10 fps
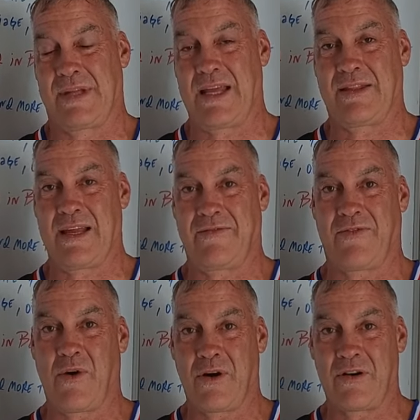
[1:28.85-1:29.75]
They think
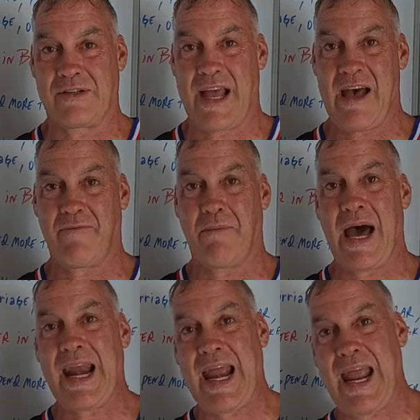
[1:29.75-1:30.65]
foreigners have
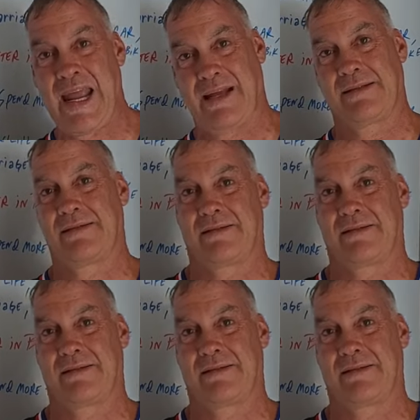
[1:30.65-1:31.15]
money.